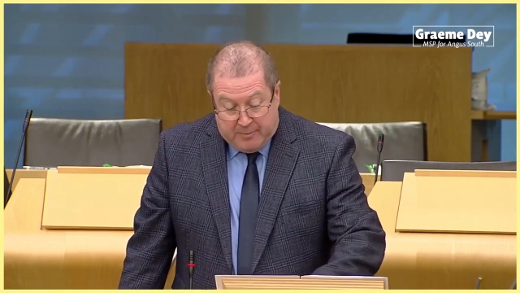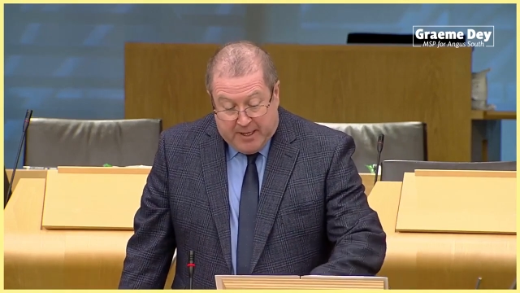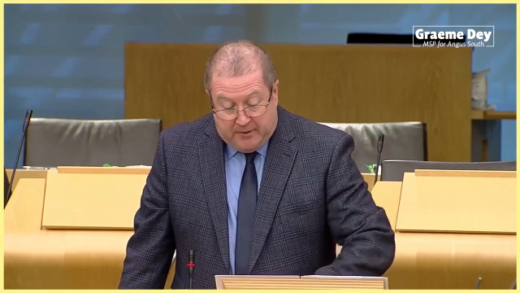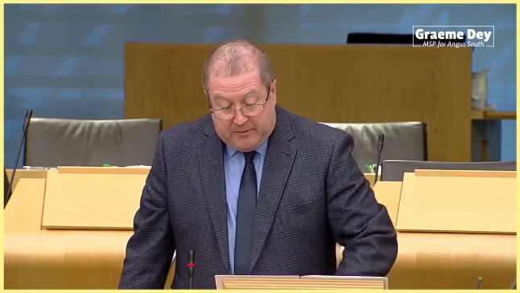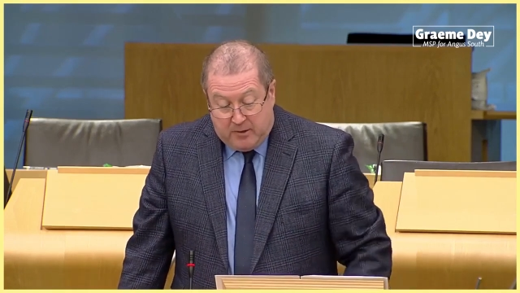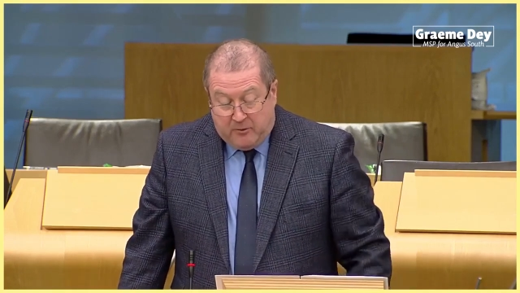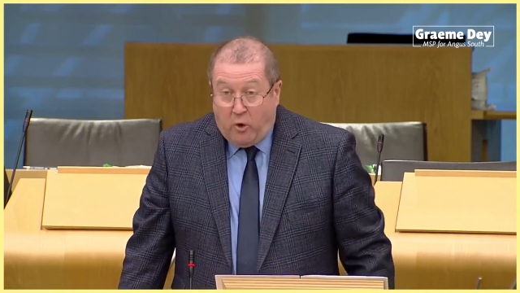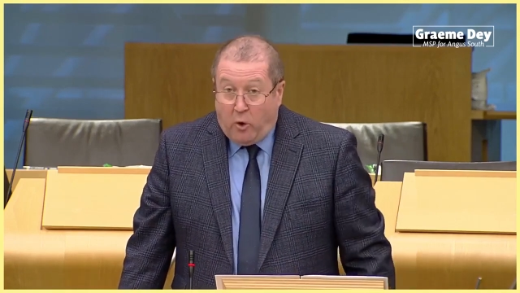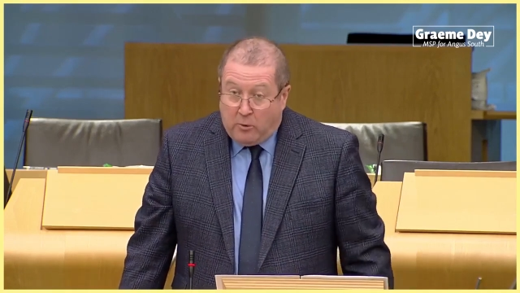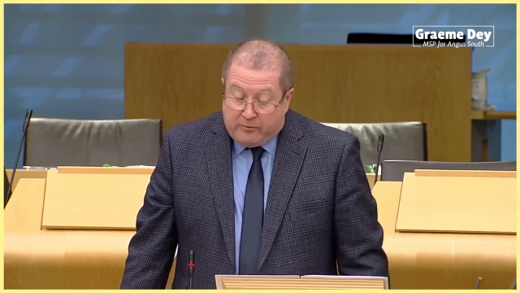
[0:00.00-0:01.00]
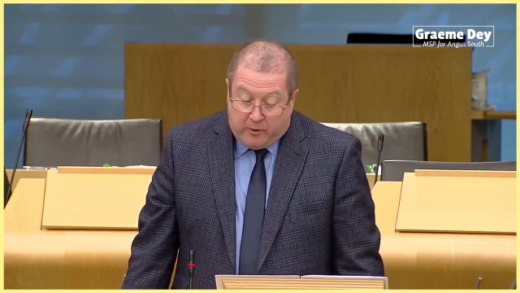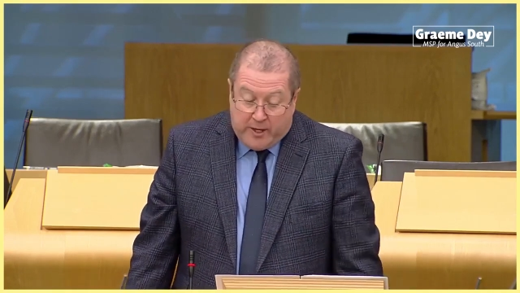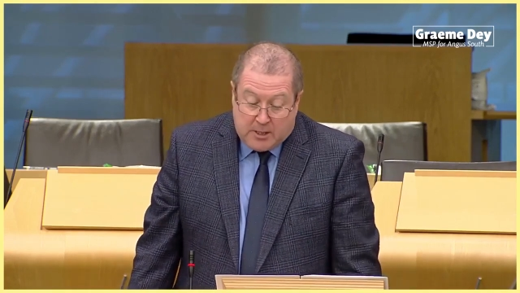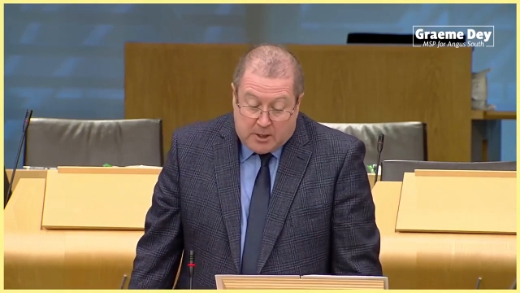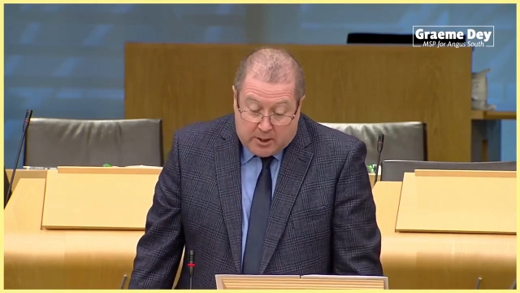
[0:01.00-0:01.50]
benefit of hopefully
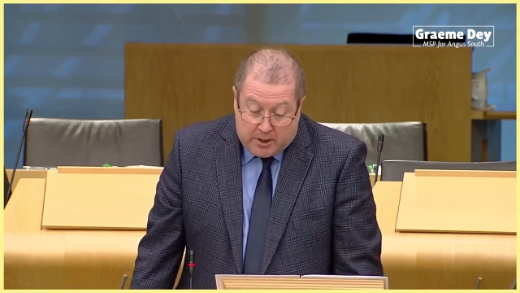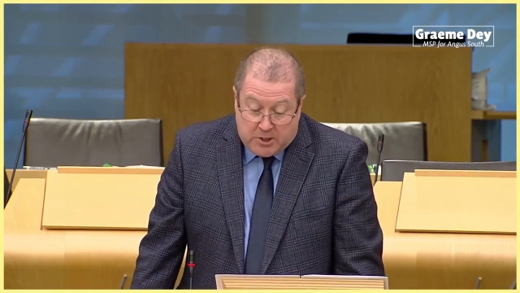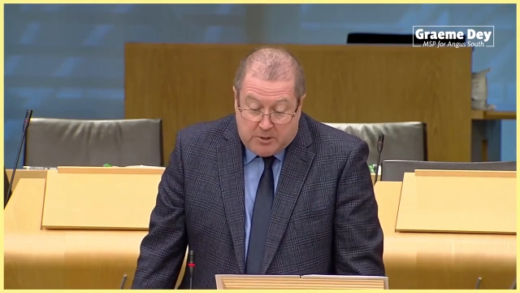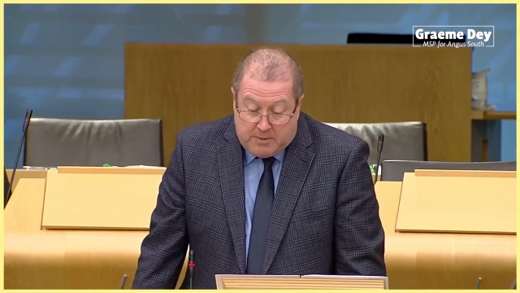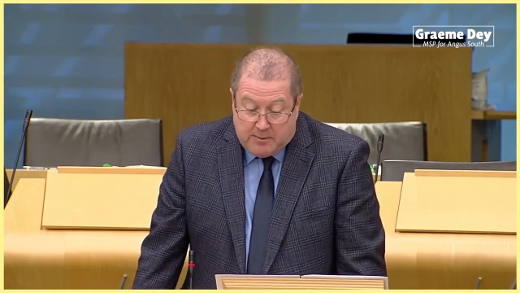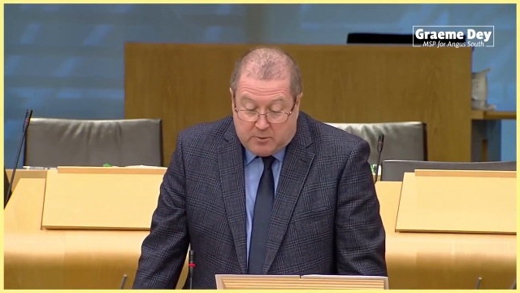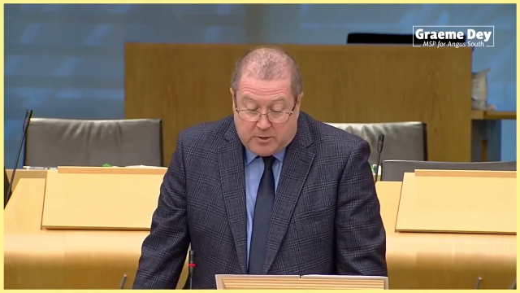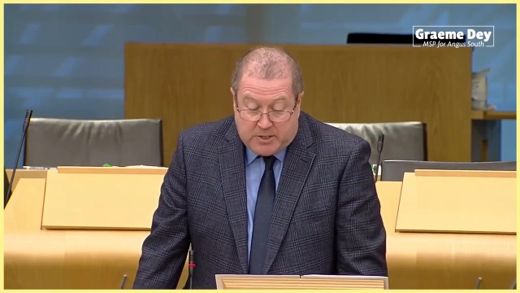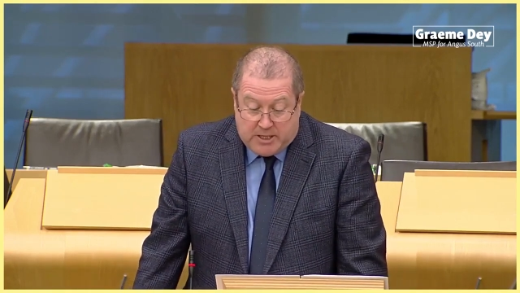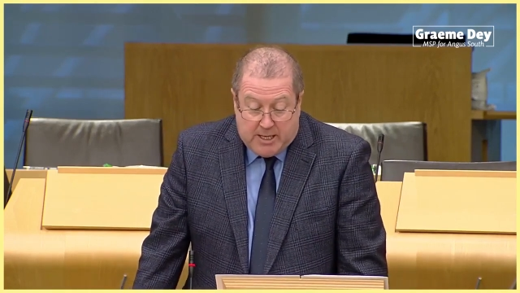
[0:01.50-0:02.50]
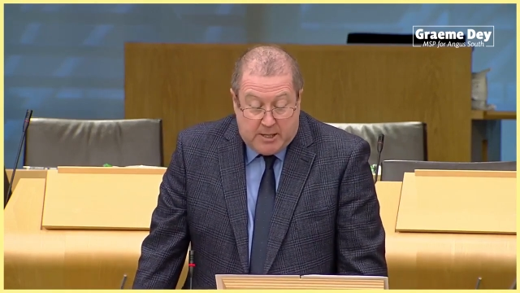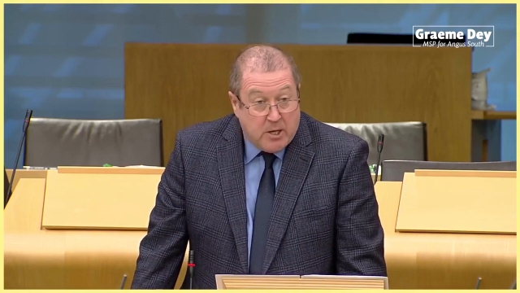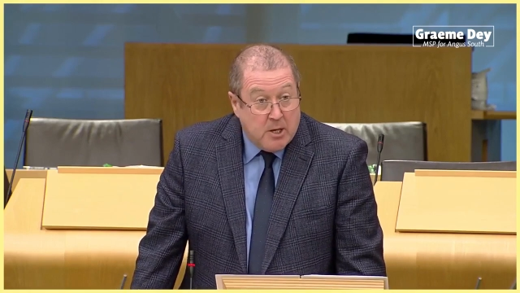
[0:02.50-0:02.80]
encouraging people to stand